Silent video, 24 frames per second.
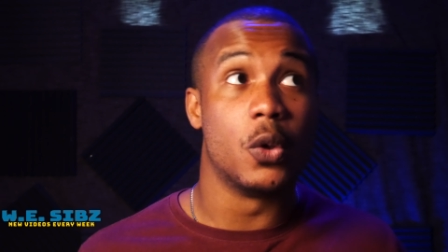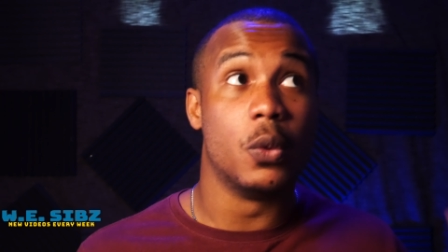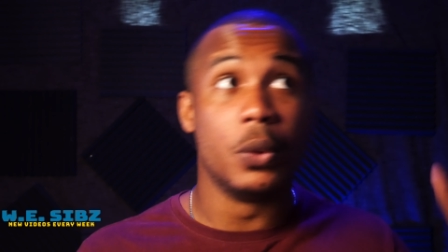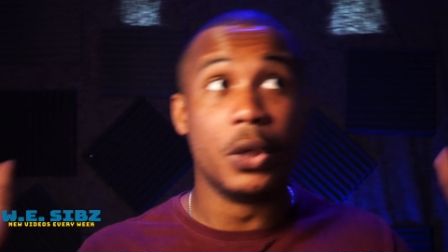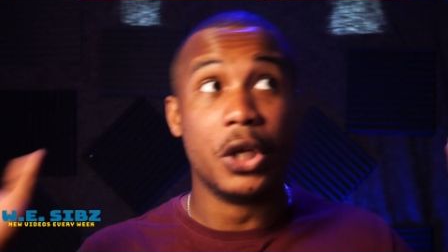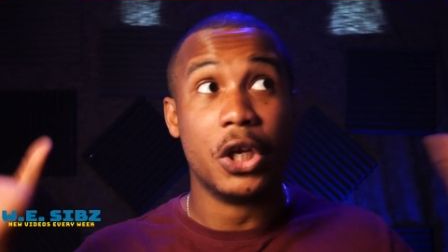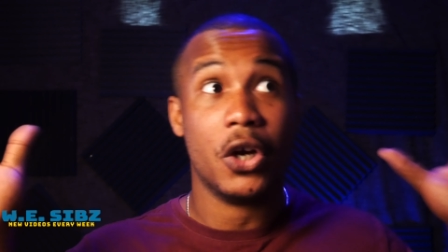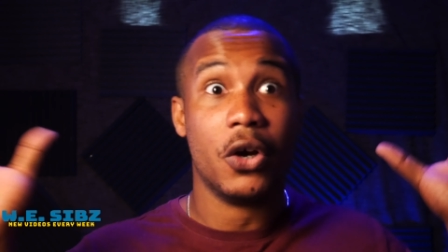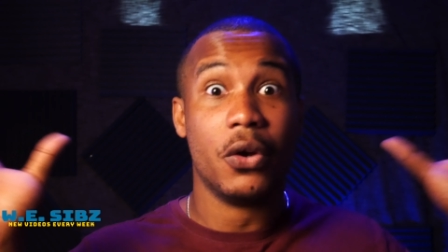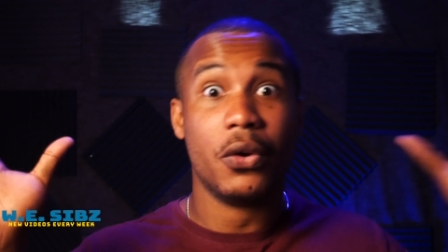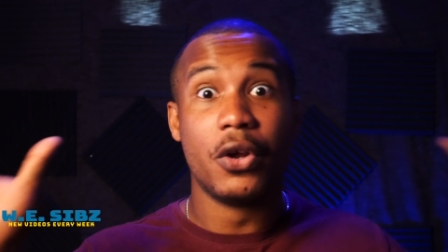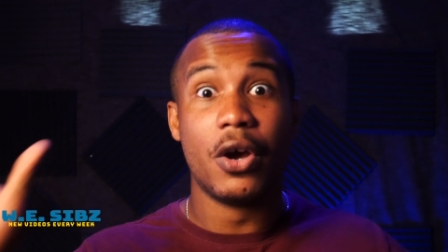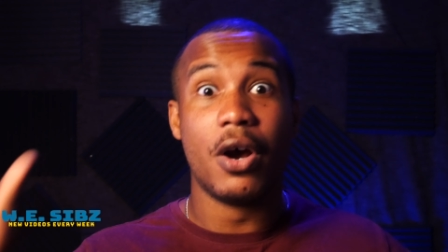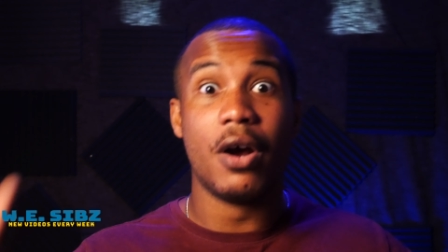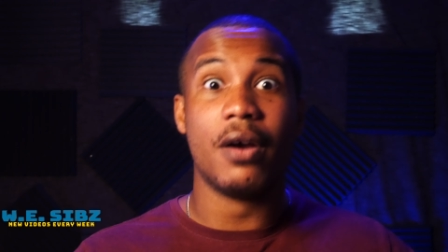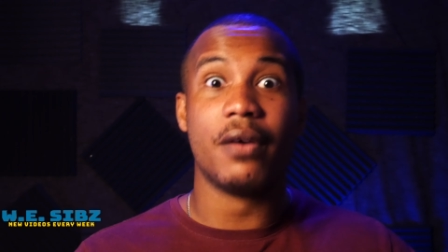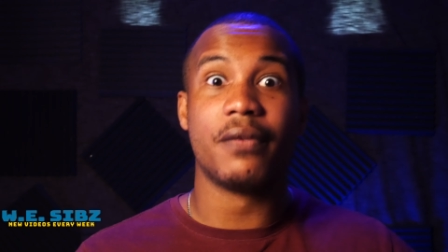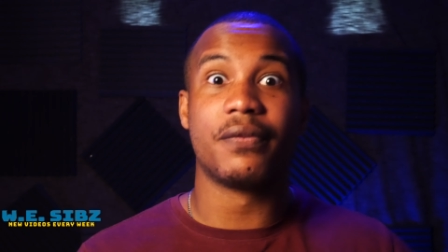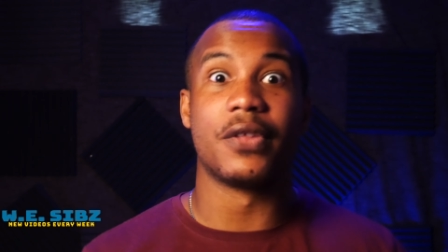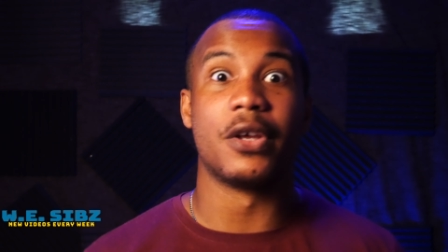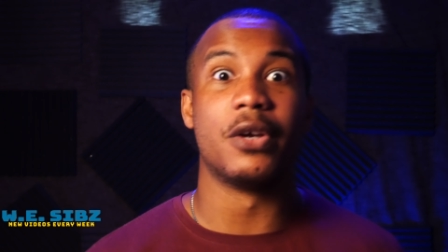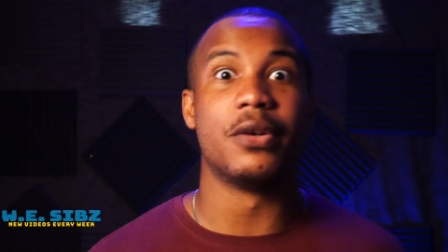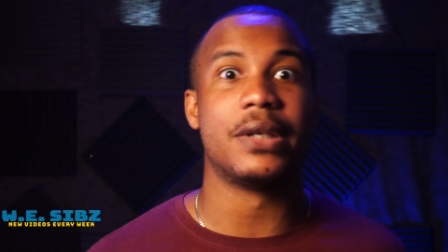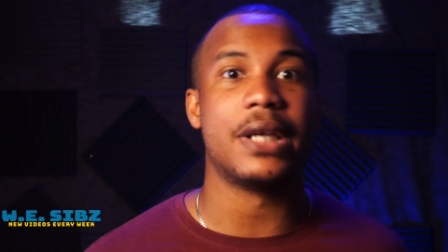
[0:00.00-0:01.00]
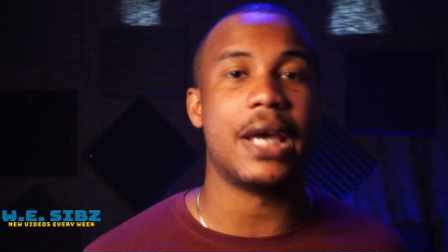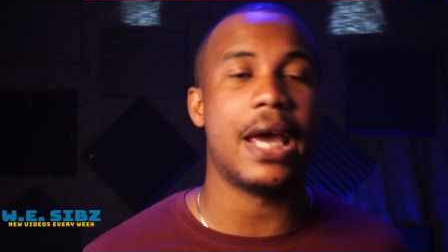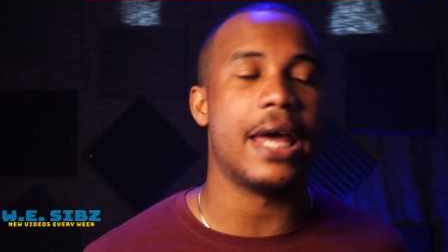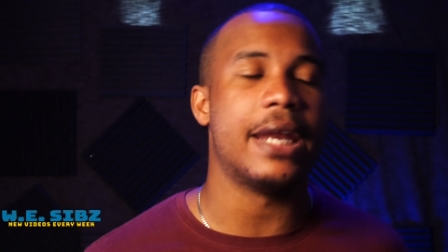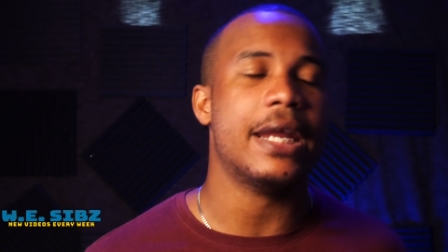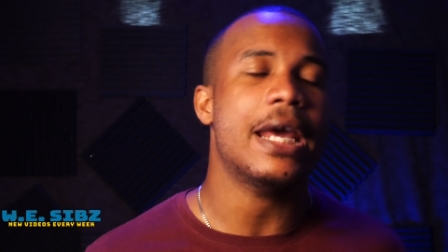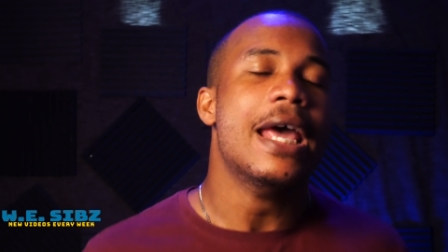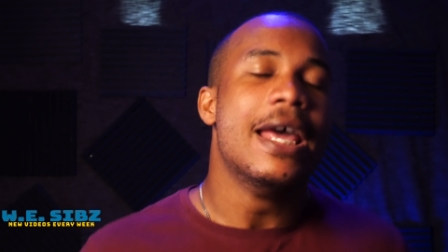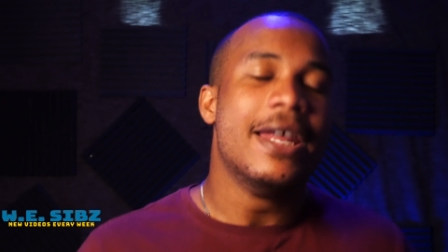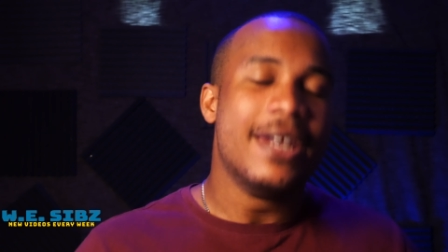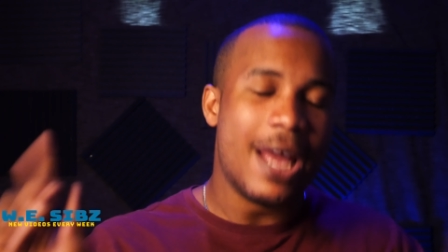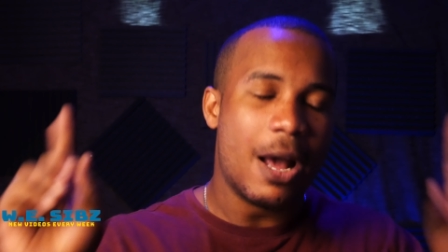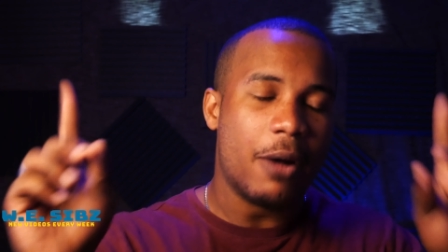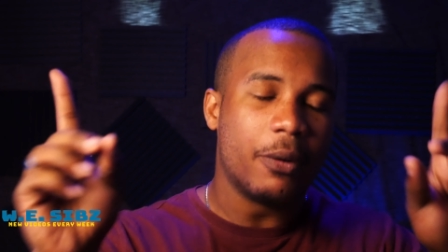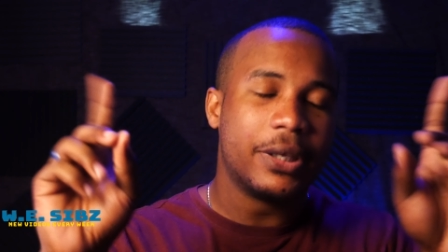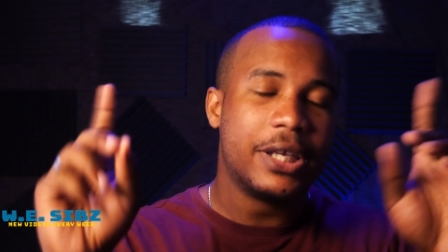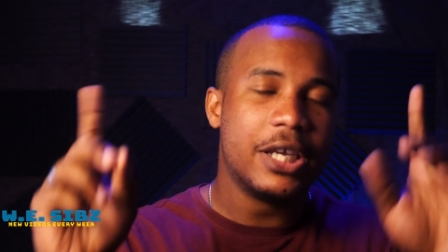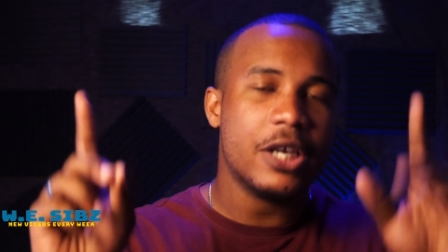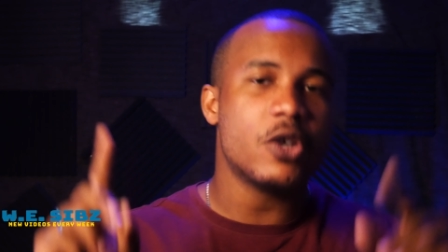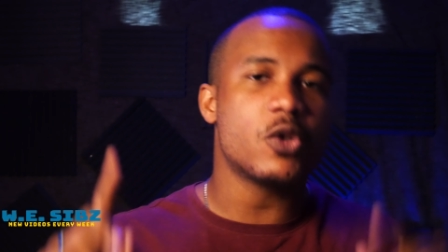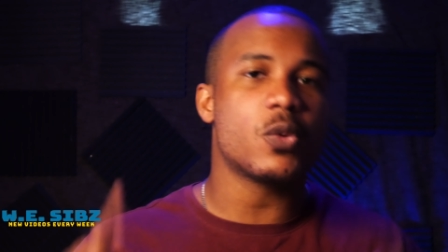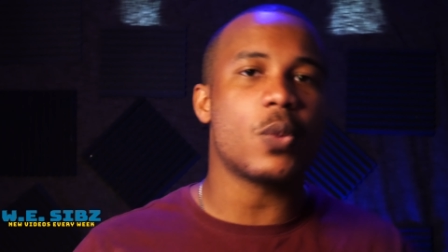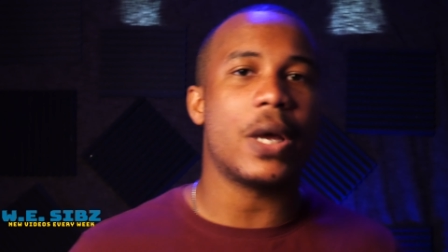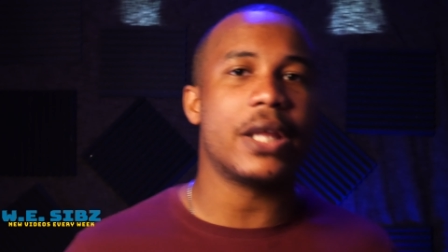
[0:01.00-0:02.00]
so we don't know if they're dead.
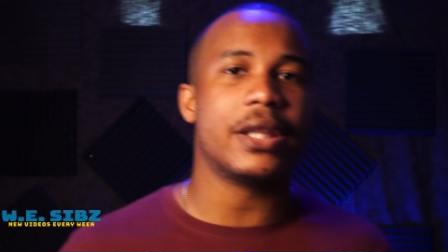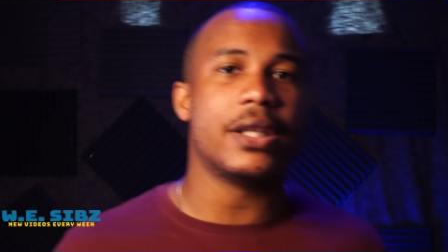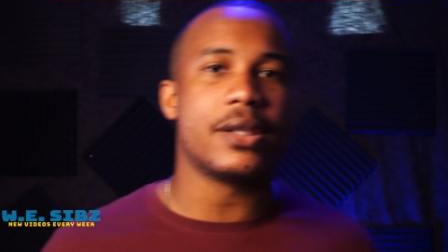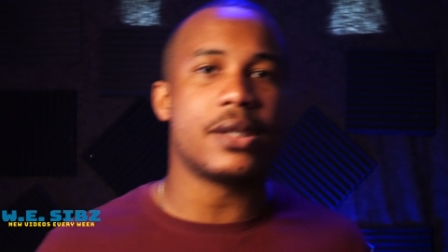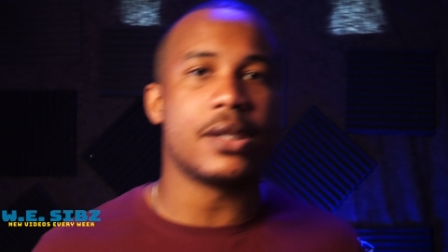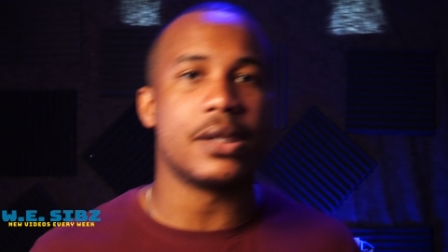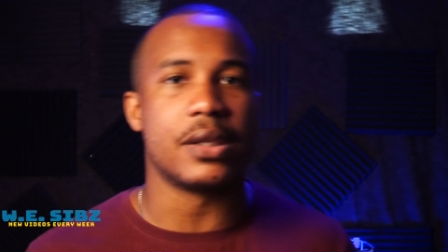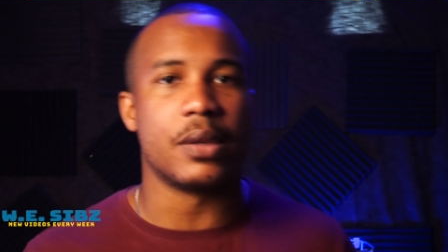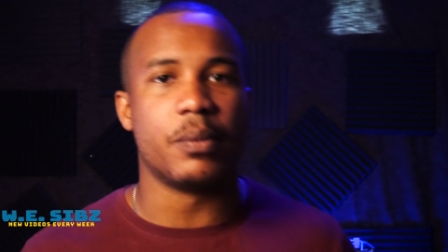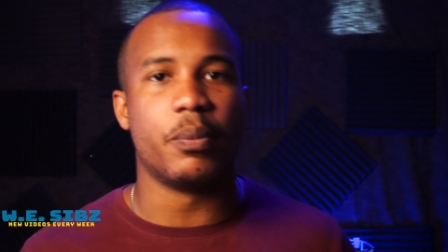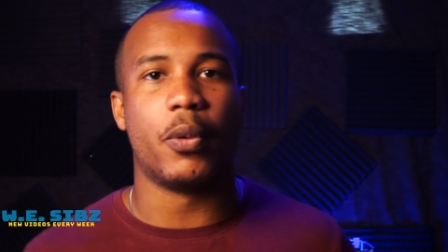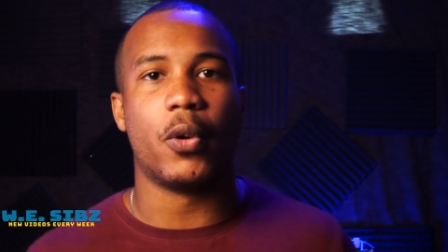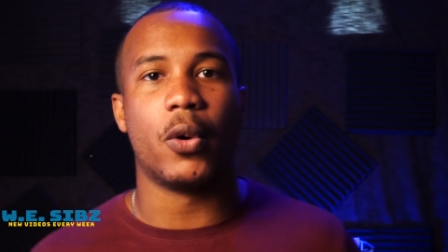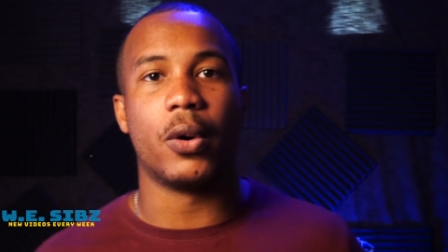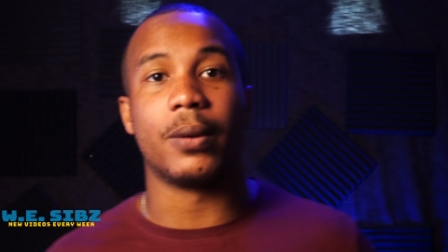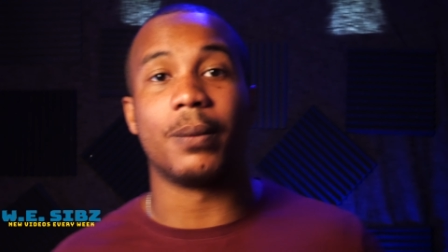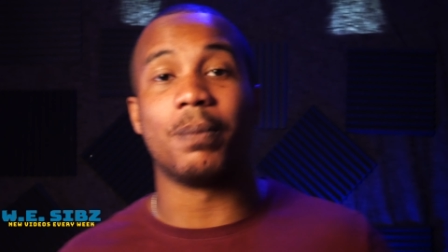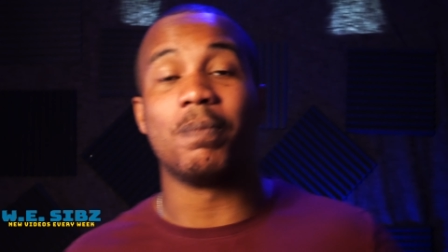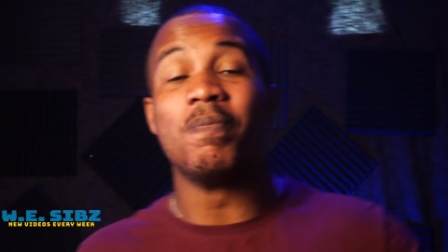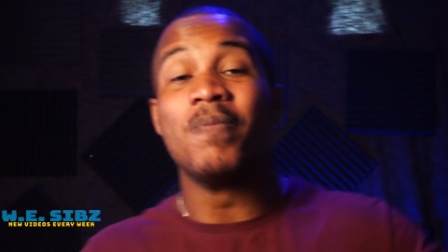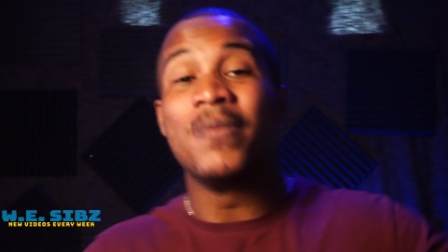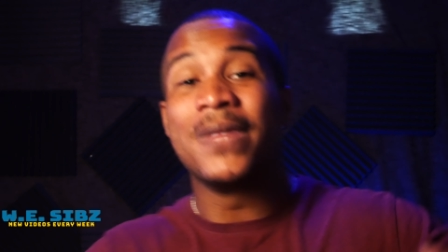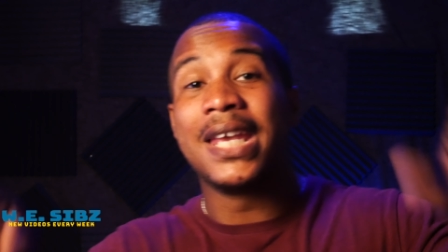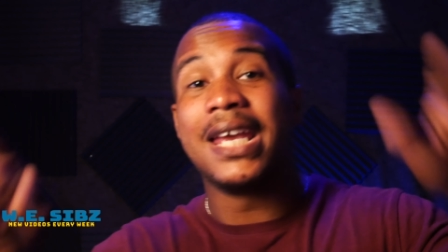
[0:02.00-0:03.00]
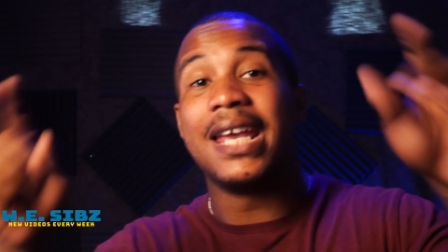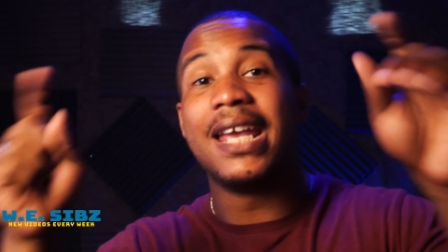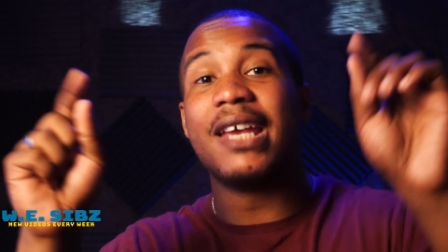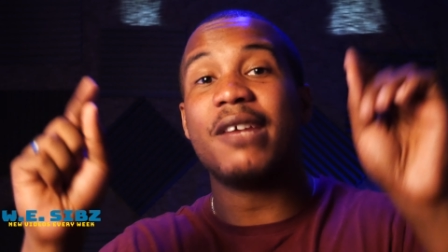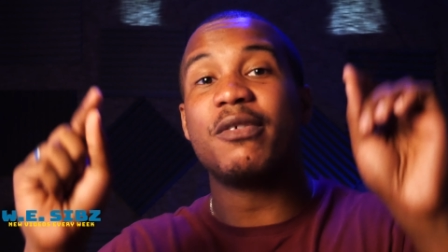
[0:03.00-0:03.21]
Now, here's why this is important.